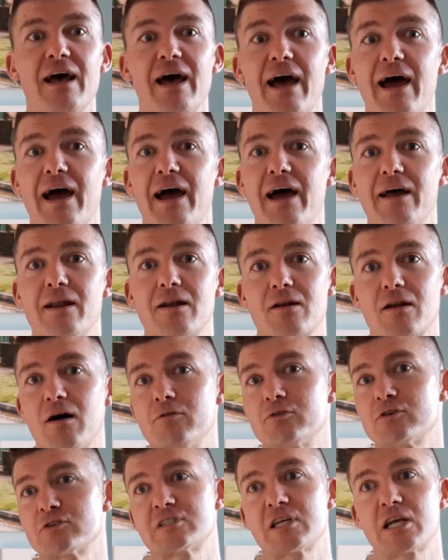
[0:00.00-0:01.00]
And I'm
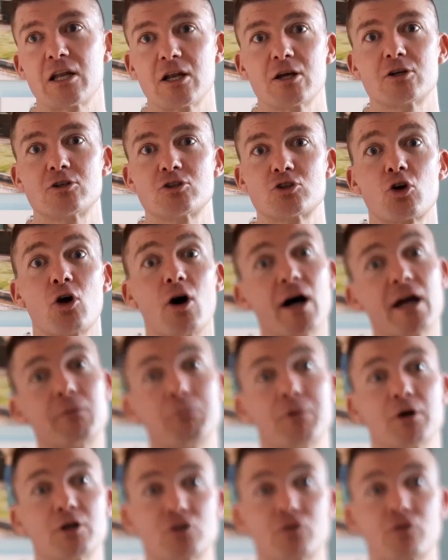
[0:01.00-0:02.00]
obviously going to try
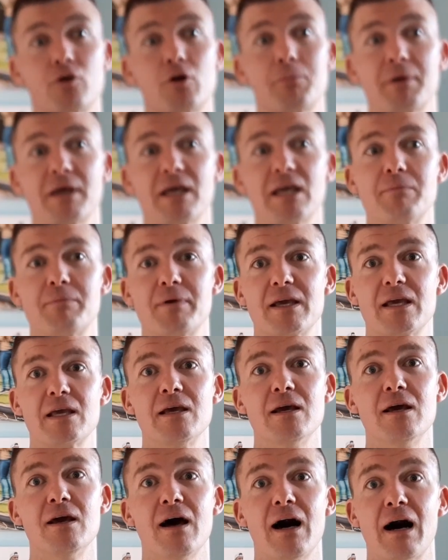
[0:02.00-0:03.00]
and push for a
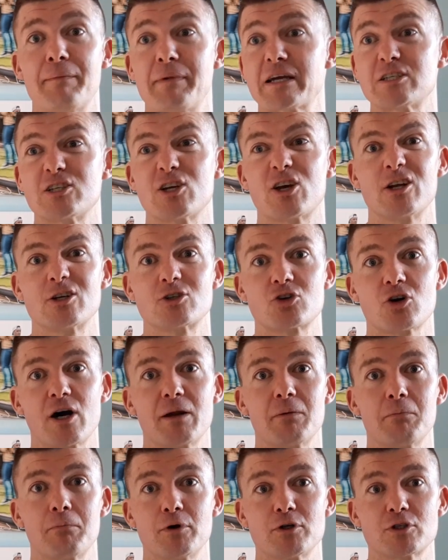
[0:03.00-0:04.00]
PB. I'm actually going to try
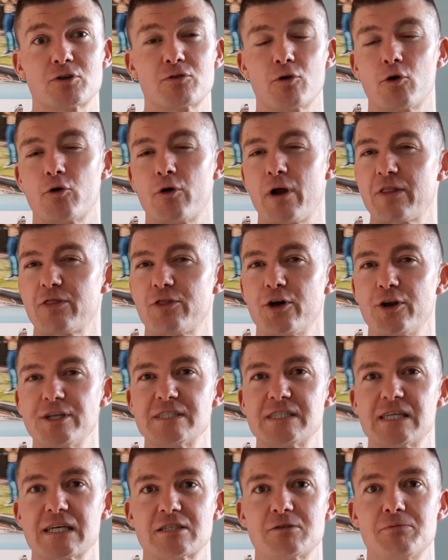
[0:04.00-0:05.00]
and push for around
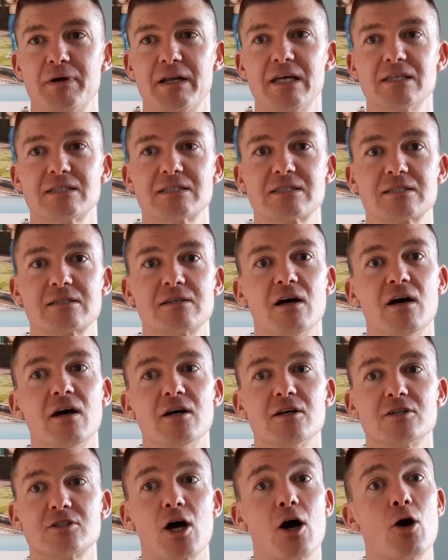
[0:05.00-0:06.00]
36 minutes.
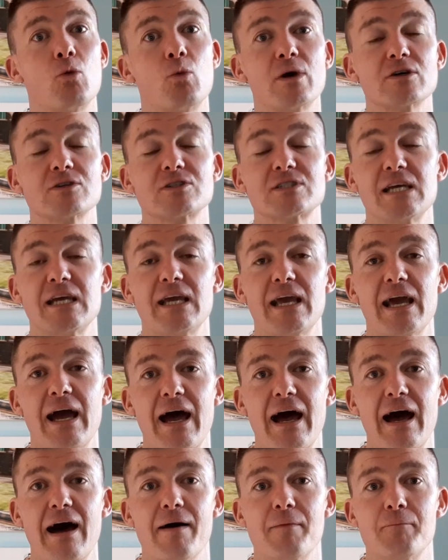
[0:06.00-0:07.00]
So we'll see
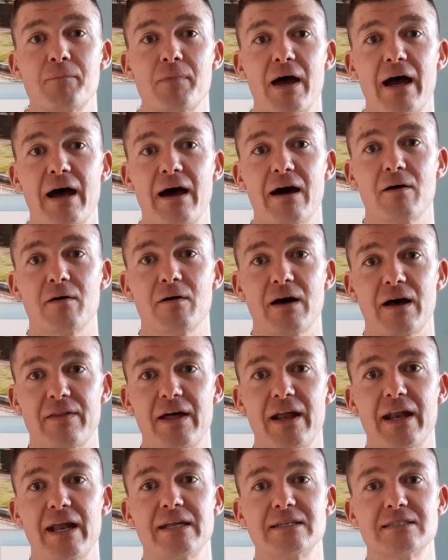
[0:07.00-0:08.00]
how
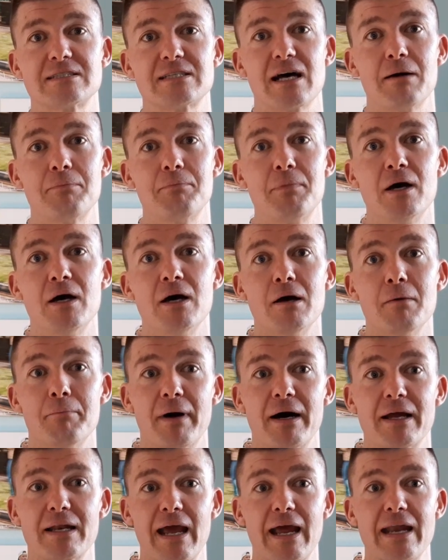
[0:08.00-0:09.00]
that ends up.
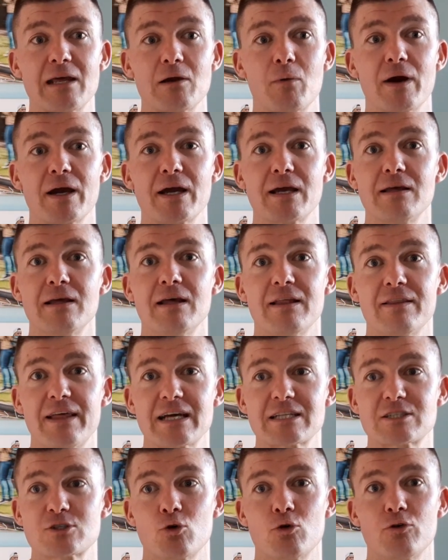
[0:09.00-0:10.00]
But anyway,
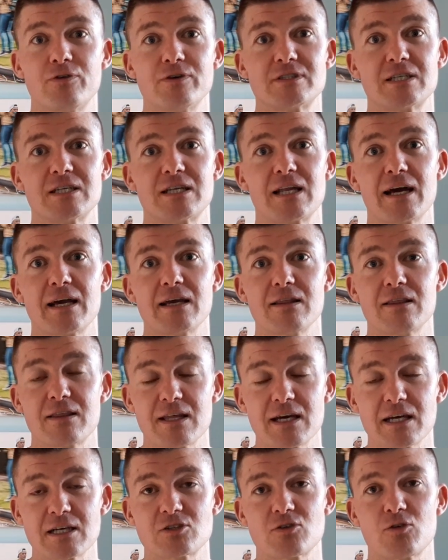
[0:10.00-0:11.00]
that's all for today.
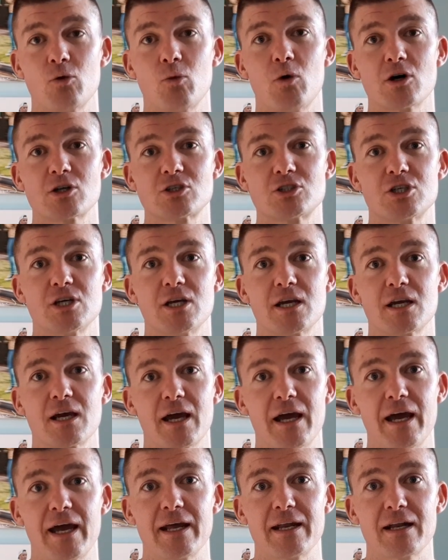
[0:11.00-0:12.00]
Thanks for watching,
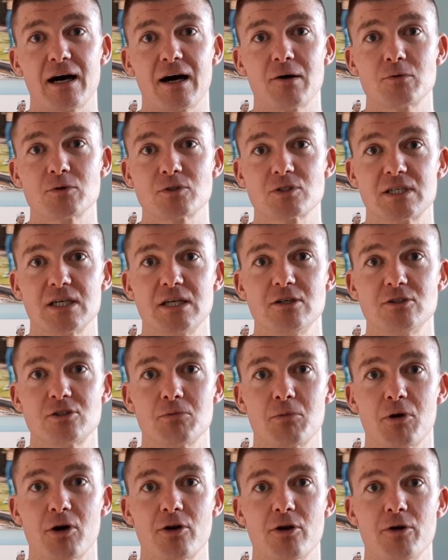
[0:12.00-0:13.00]
and I will see you
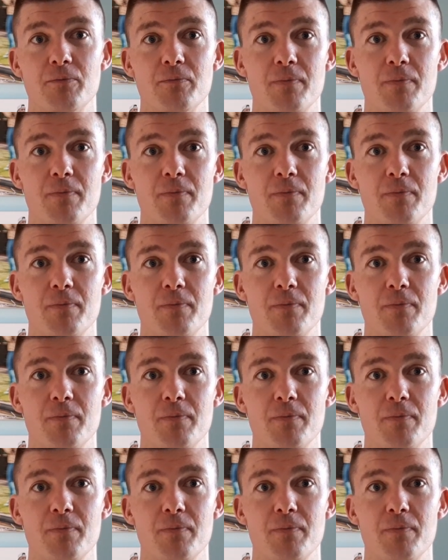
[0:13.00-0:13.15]
tomorrow.